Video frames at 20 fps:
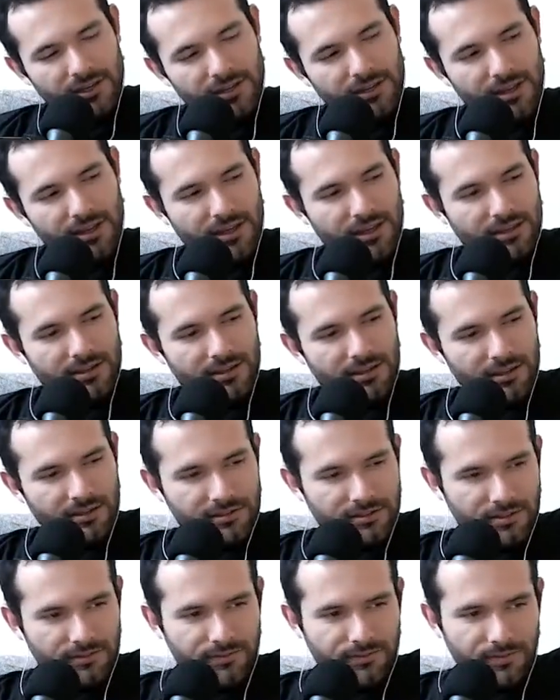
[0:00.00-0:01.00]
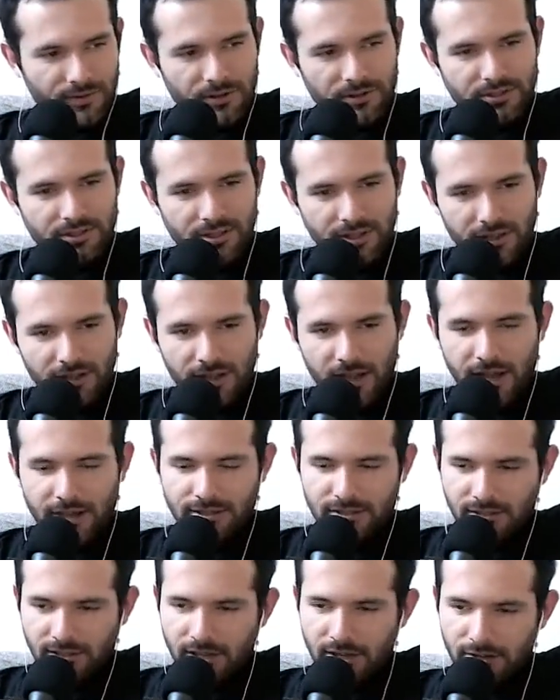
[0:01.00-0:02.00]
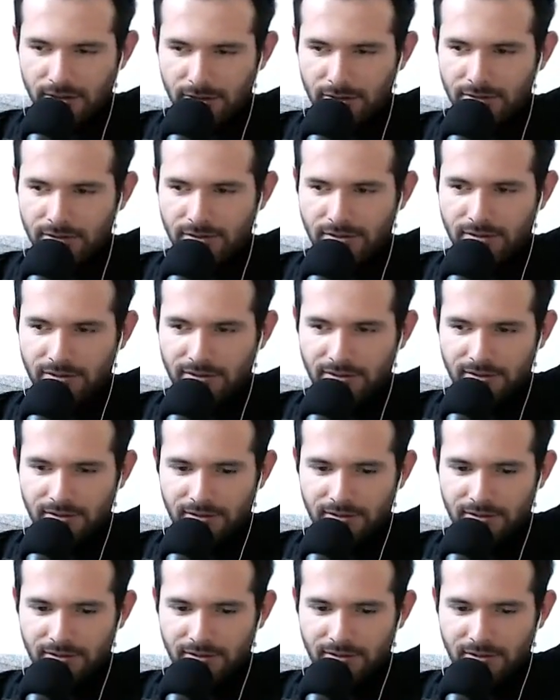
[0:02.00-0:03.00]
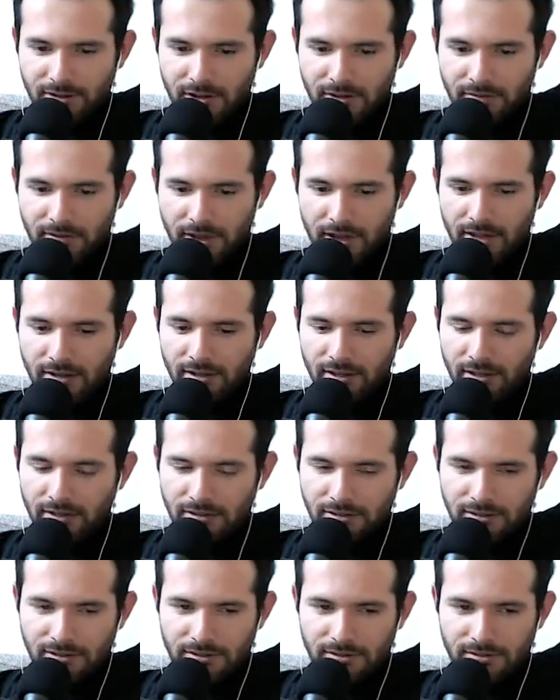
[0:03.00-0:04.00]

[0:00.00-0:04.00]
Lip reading: that it's the first and the last letters of etnies.